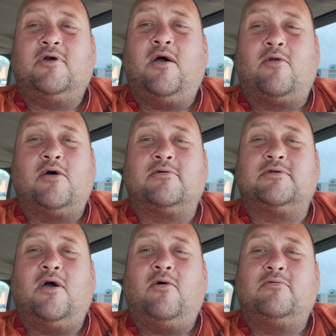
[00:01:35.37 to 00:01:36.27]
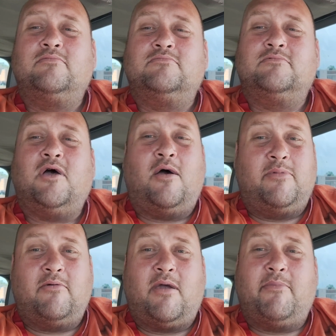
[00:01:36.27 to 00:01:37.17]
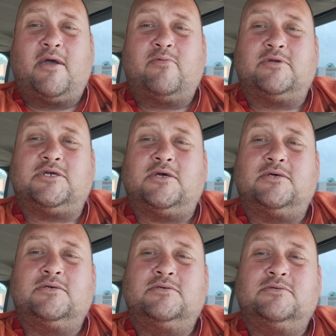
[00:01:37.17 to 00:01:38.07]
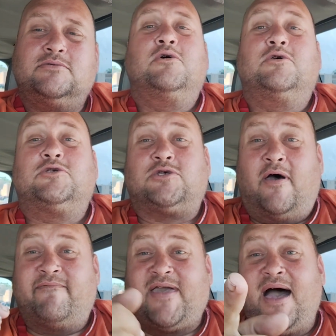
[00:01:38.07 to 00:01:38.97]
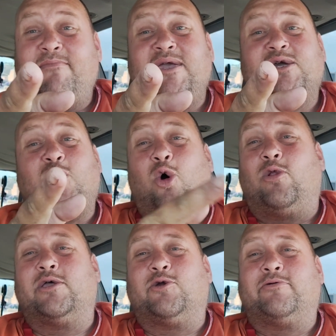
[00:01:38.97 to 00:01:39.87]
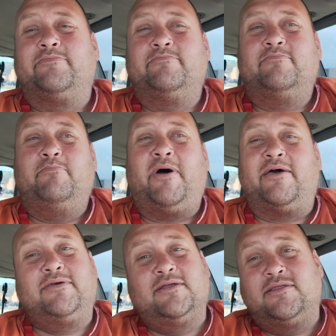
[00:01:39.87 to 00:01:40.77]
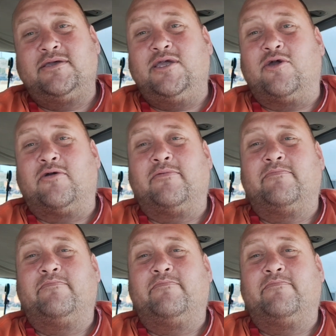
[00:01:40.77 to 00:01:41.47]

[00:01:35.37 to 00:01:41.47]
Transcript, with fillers: Hold on, y'all. I'll be right back with you. So I've got me a goal here by the end of the year.